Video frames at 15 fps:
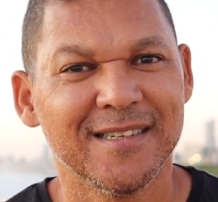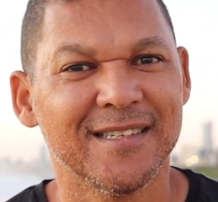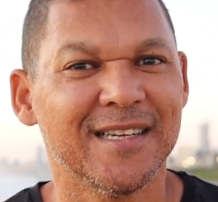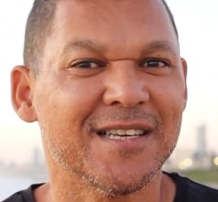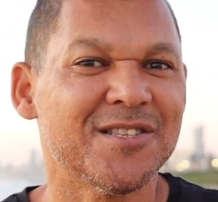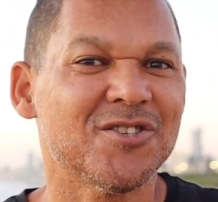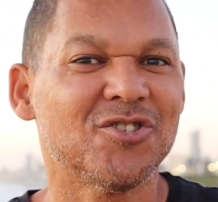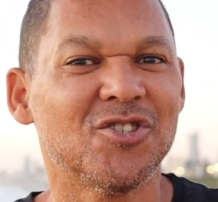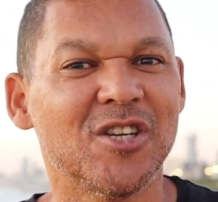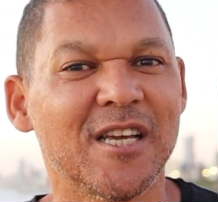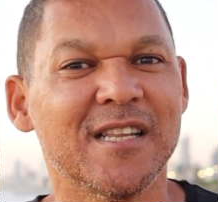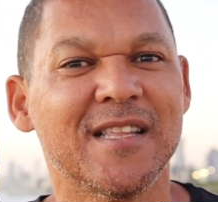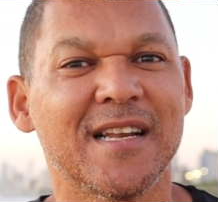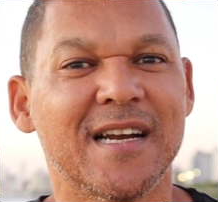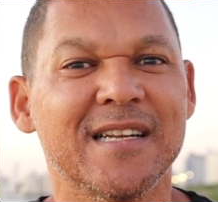another
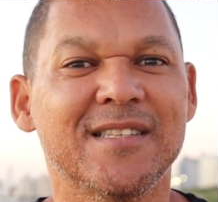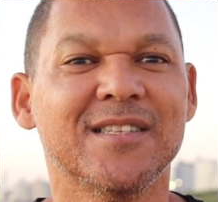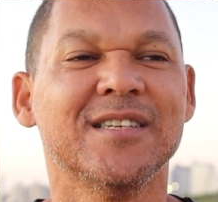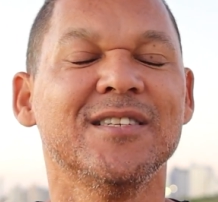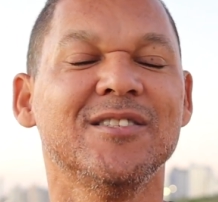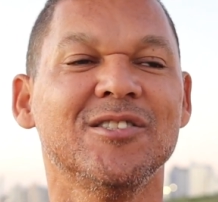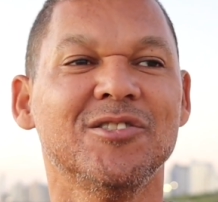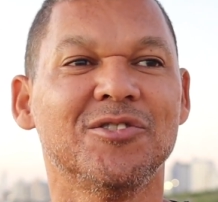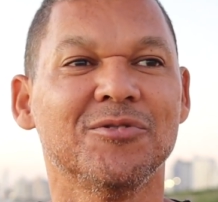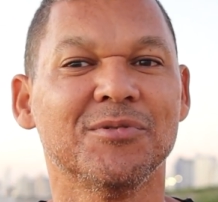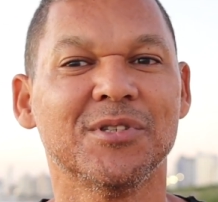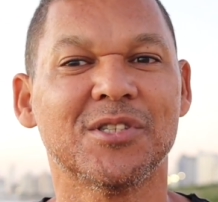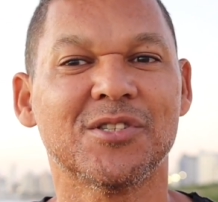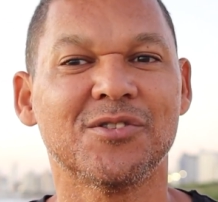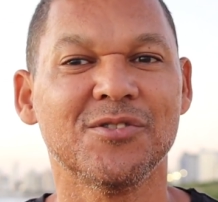shed that I turned
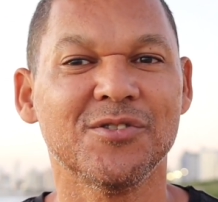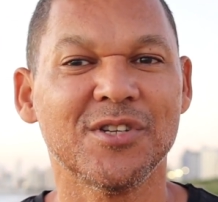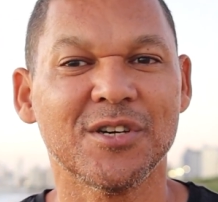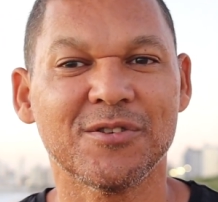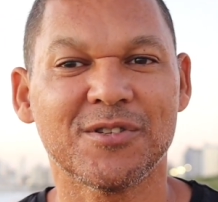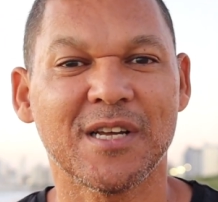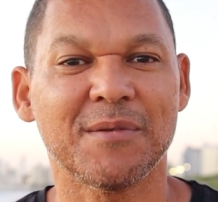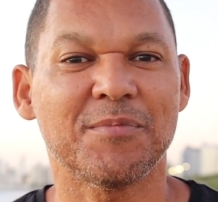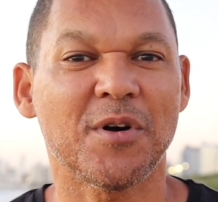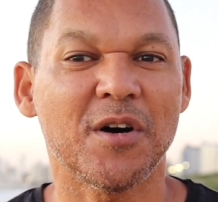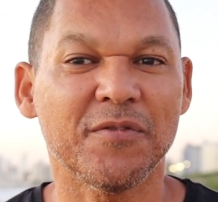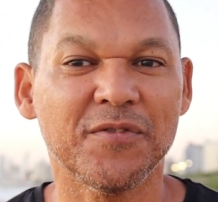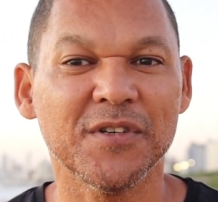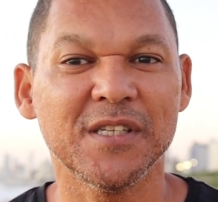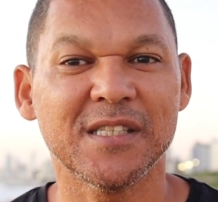into a studio type
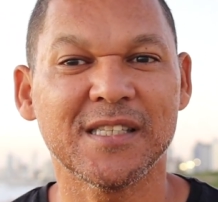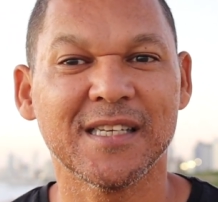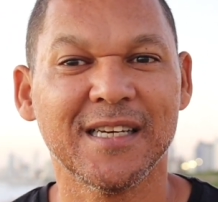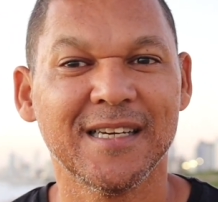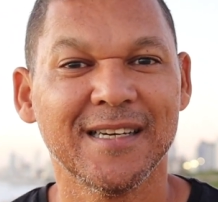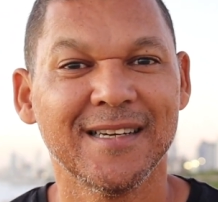office,